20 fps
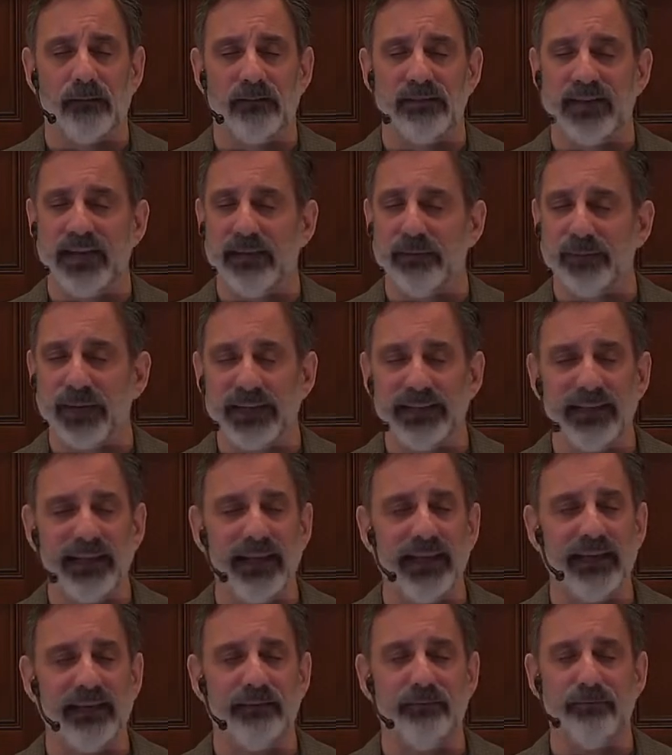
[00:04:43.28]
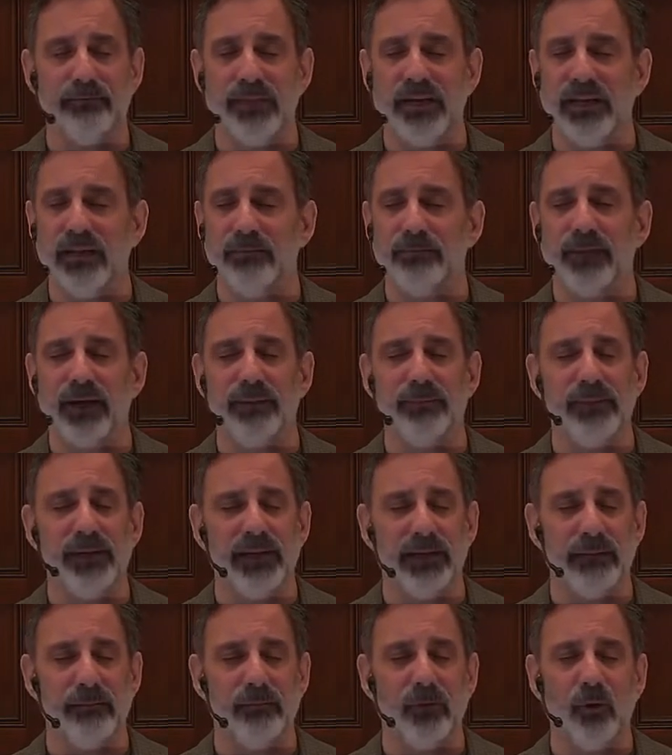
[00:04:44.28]
day by day, minute by
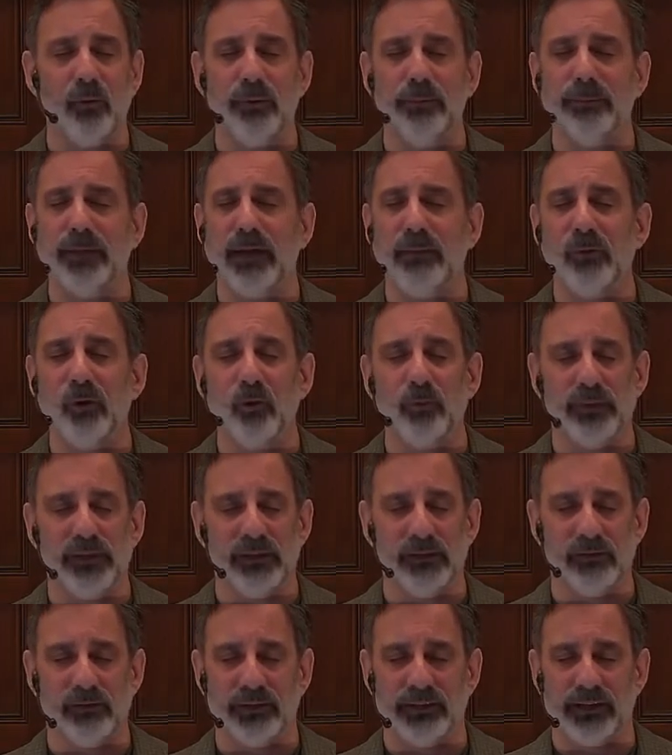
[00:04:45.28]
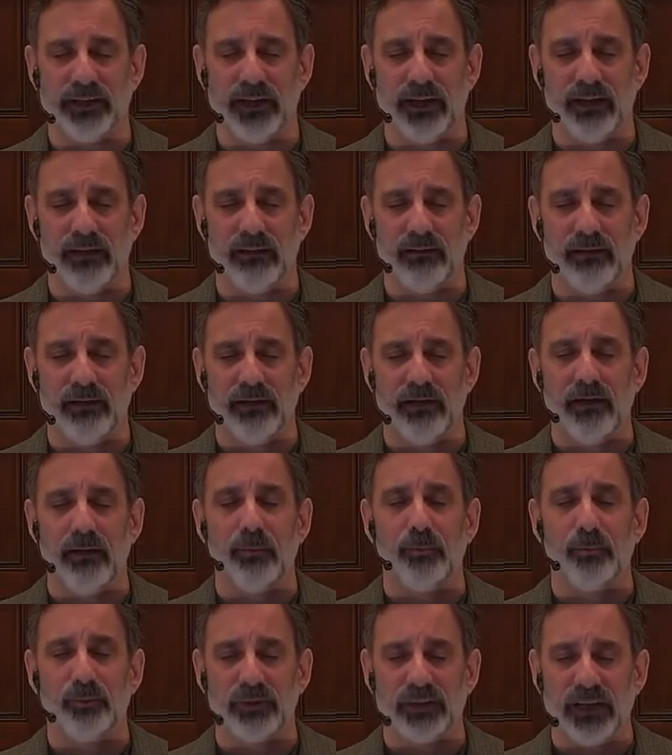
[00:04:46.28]
minute, moment by moment, Lord God,
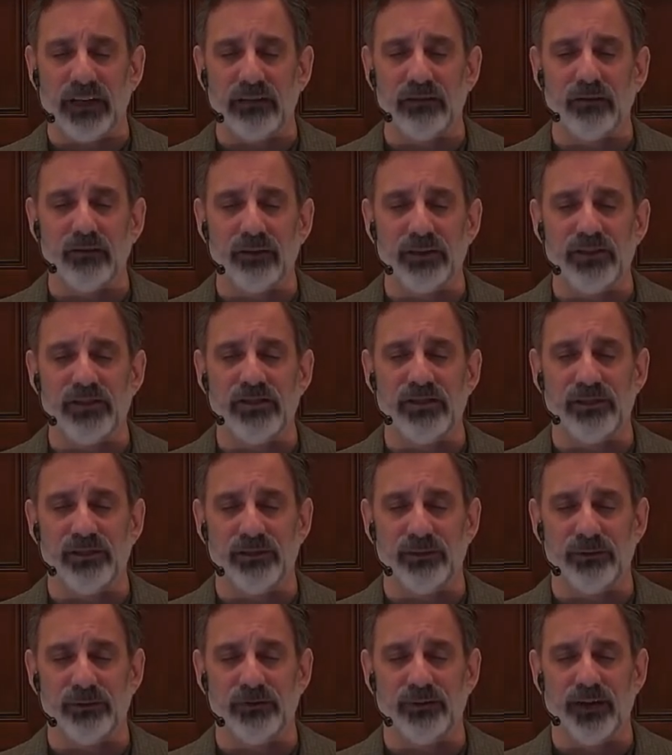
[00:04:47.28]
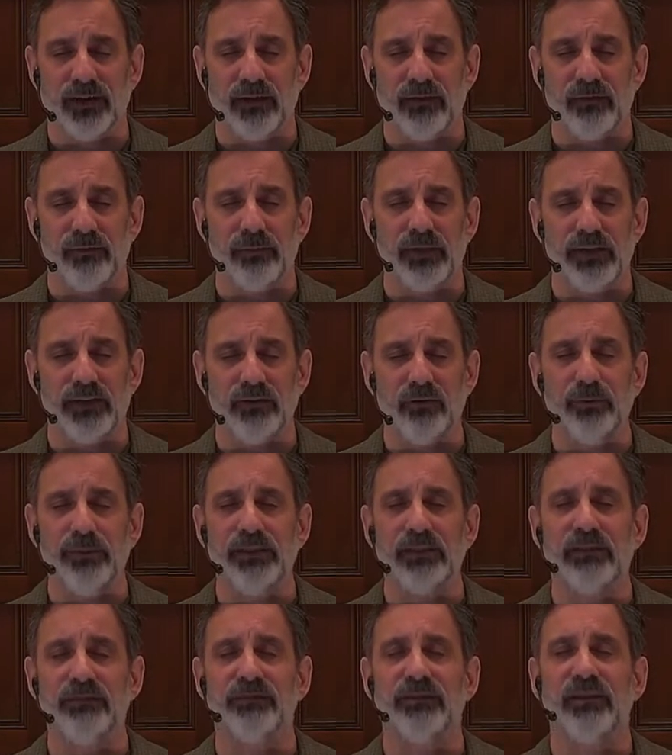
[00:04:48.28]
bringing glory to you, Father. May you be
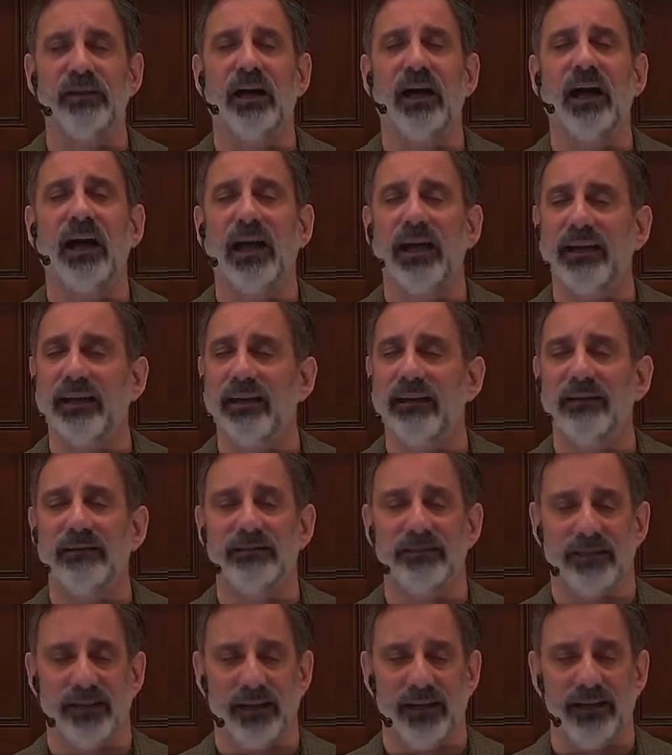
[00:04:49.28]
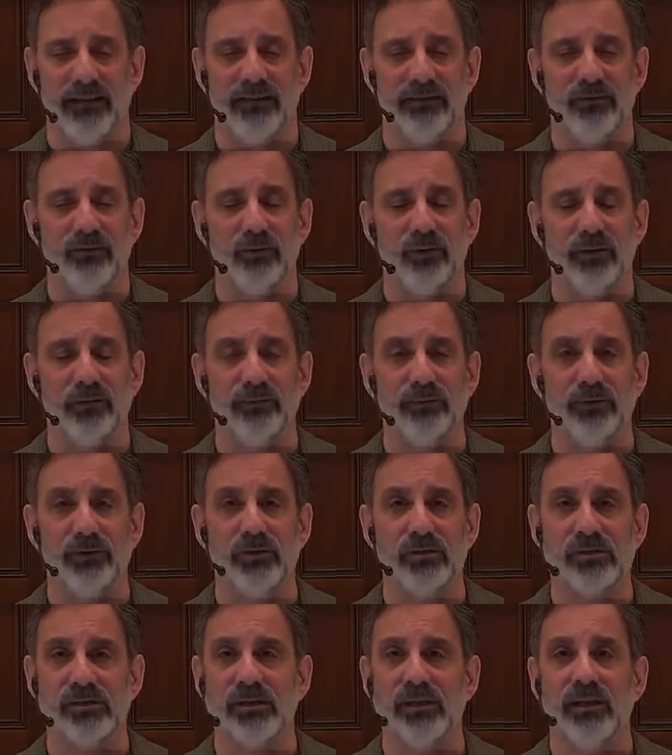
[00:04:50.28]
lifted high today, Lord,
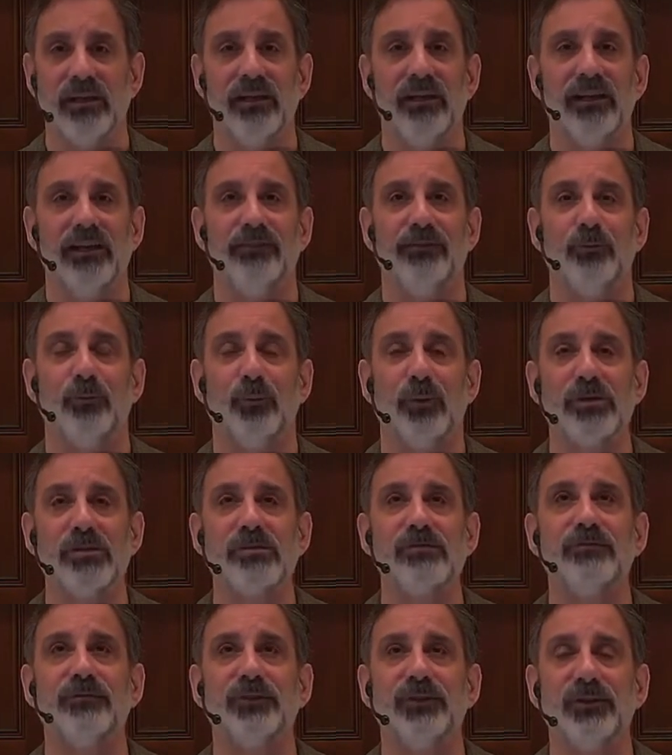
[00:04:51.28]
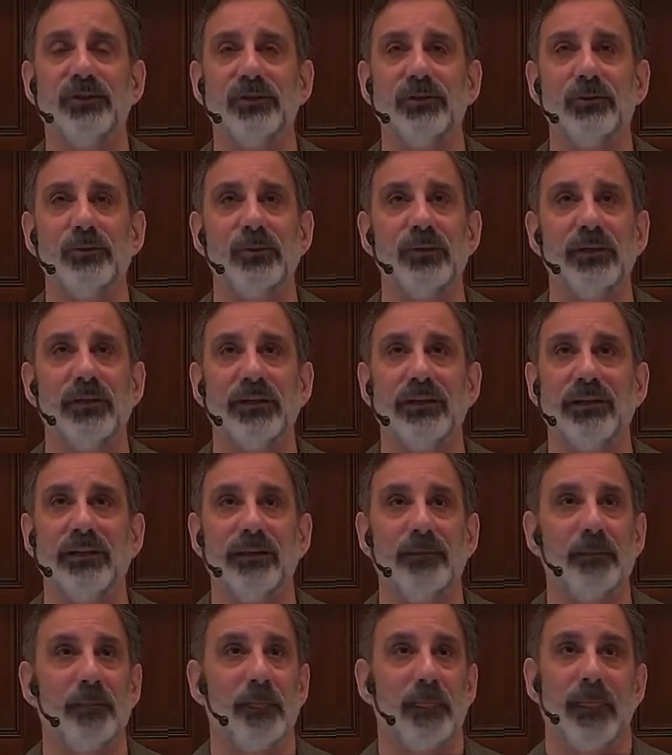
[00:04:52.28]
because if it wasn't for you,
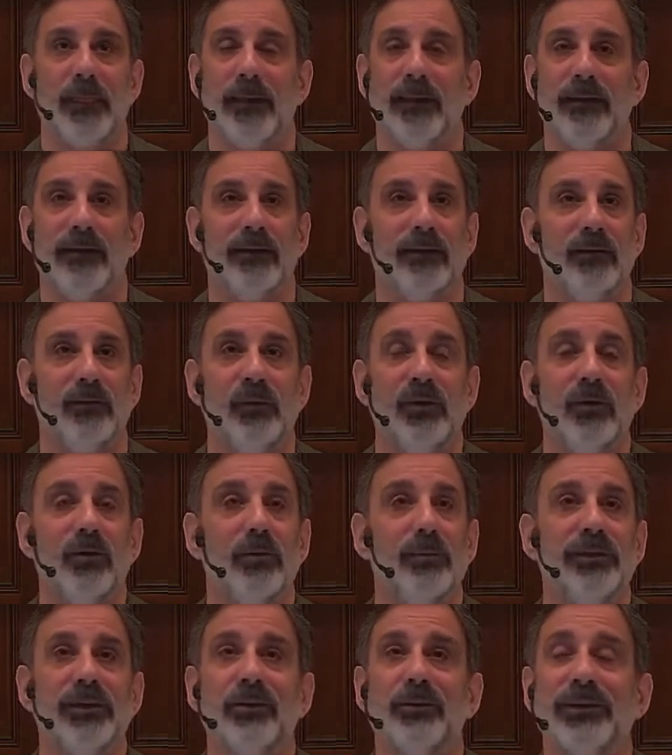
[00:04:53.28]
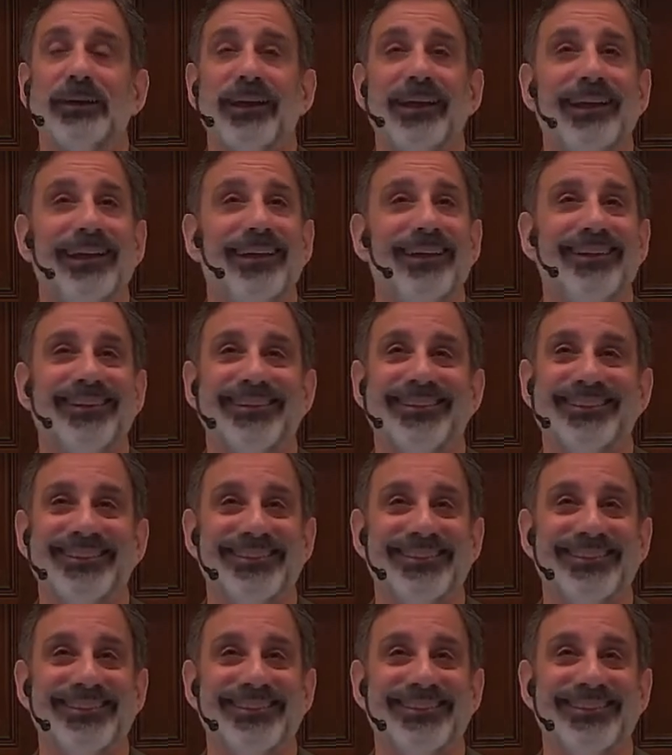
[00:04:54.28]
we'd all be going to hell.